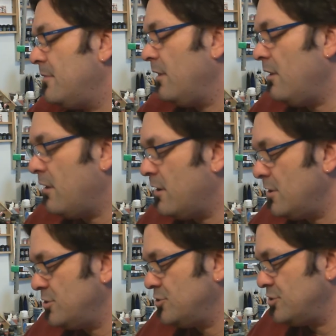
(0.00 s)

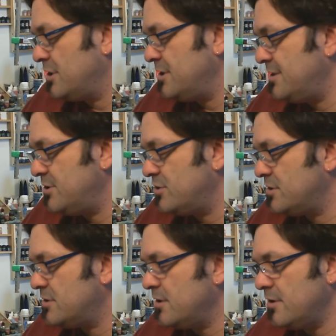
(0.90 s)
large
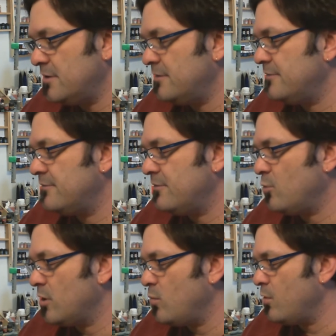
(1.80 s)
contingent of
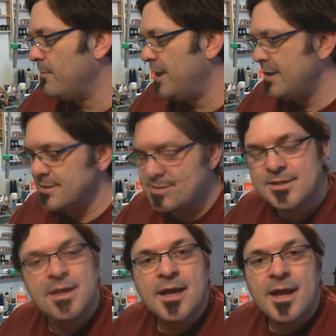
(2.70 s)
Ork
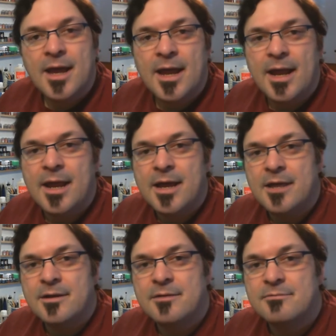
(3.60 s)
Bikes,
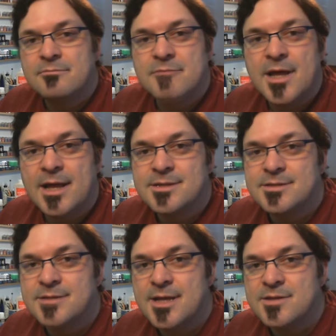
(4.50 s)
and
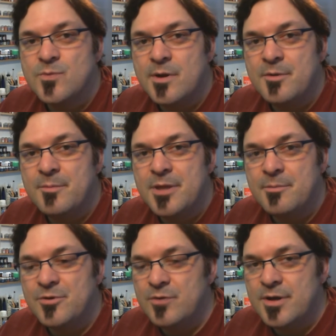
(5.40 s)
that's what I'm going to be
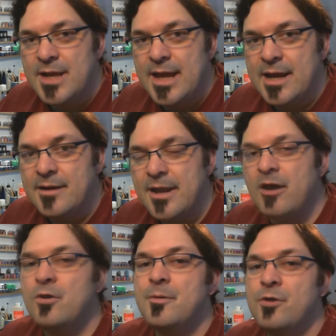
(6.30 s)
up to today.
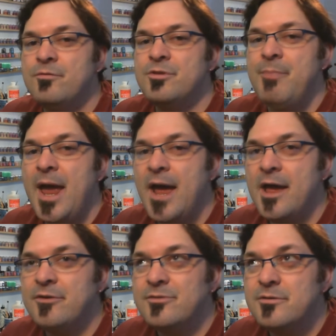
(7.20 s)
Now, over the
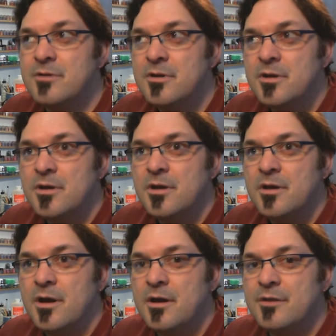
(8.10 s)
past
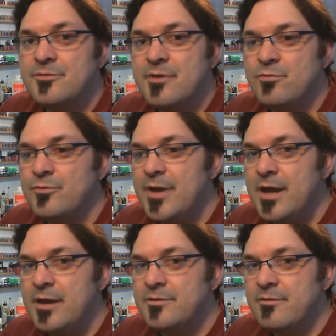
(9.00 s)
several
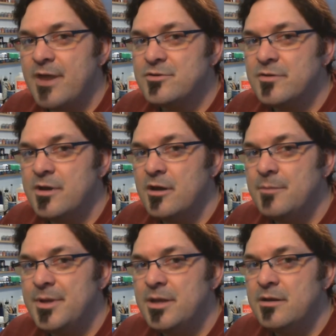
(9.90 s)
days, I've actually
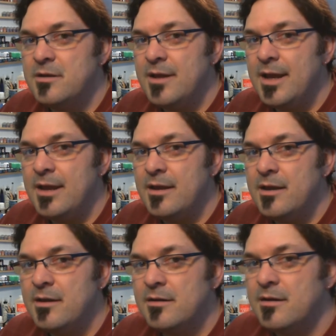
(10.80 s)
come in
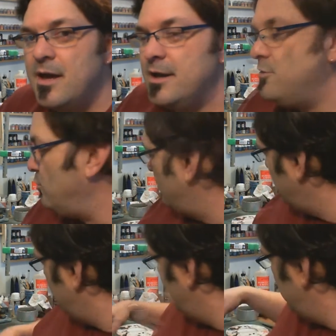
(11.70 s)
and kind of noodled